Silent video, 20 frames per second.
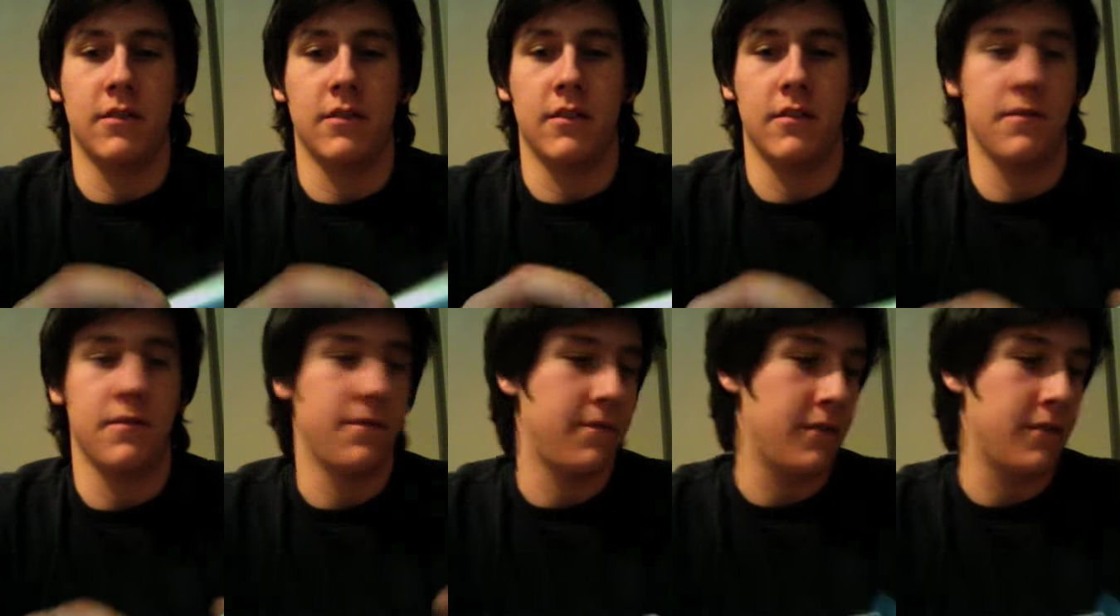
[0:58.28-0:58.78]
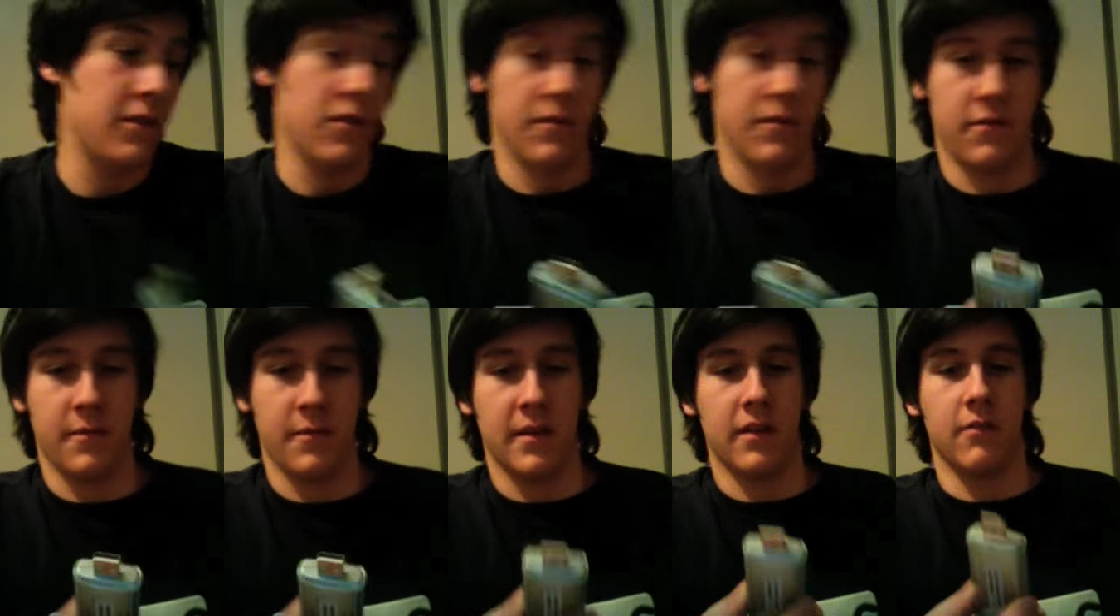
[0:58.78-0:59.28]
If you're not
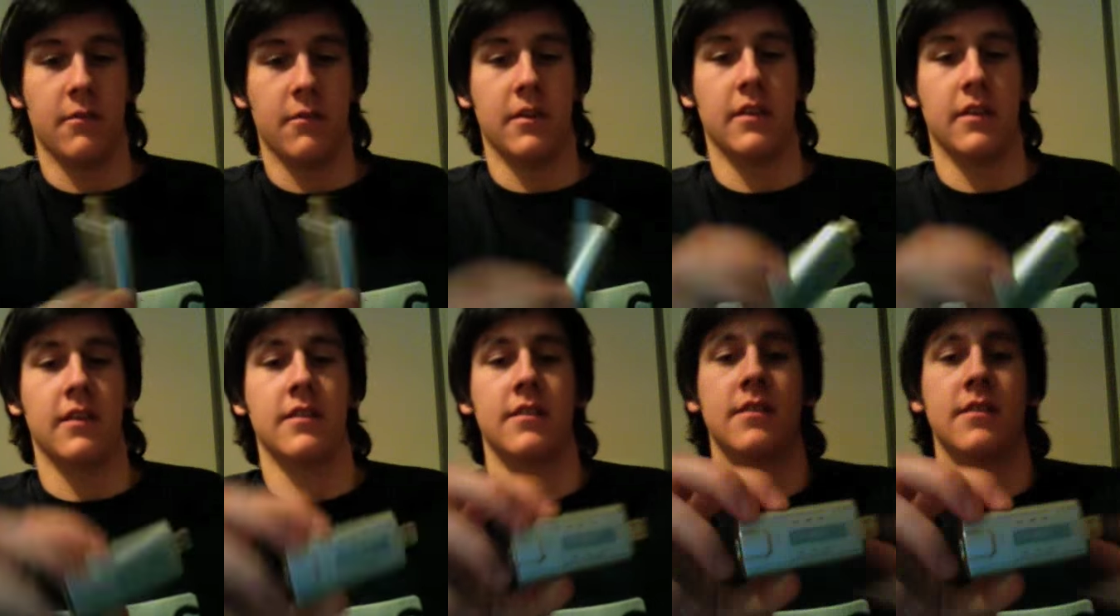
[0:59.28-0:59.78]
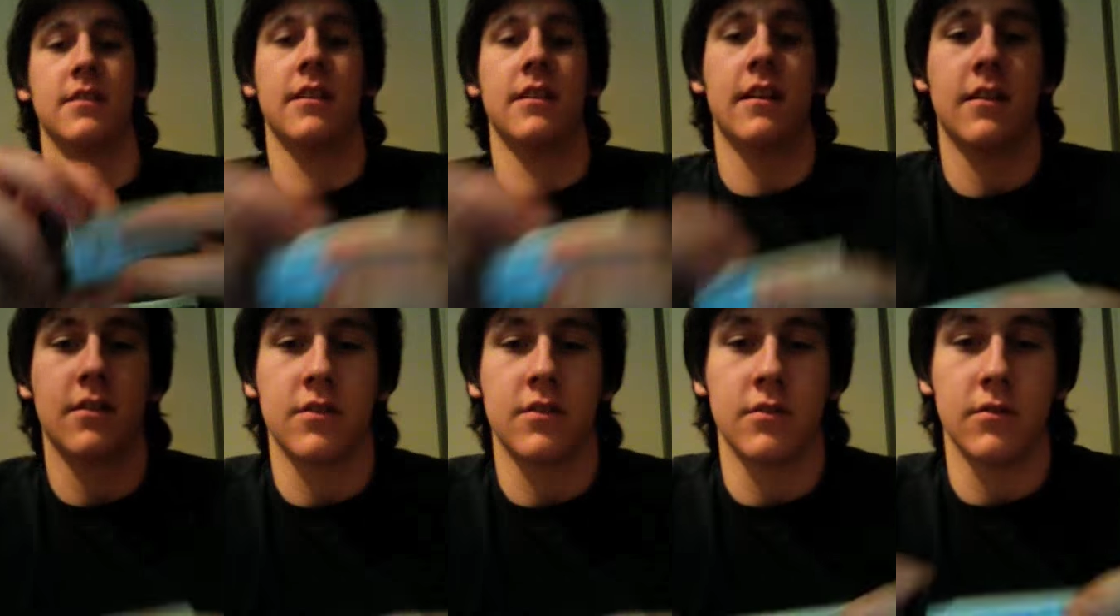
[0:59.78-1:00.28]
familiar with it, this is the
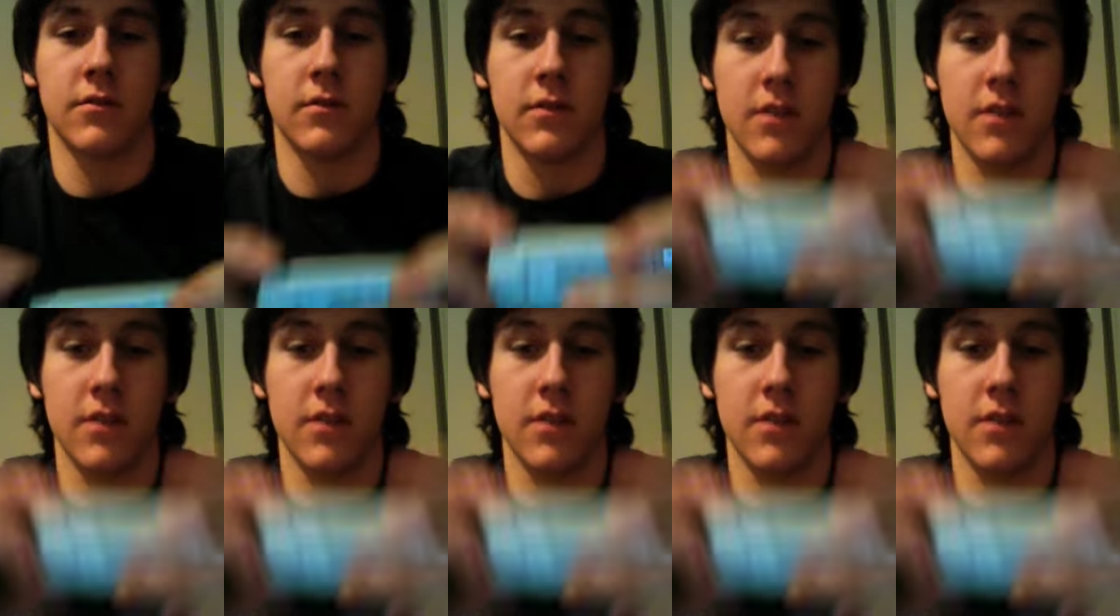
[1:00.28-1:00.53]
actual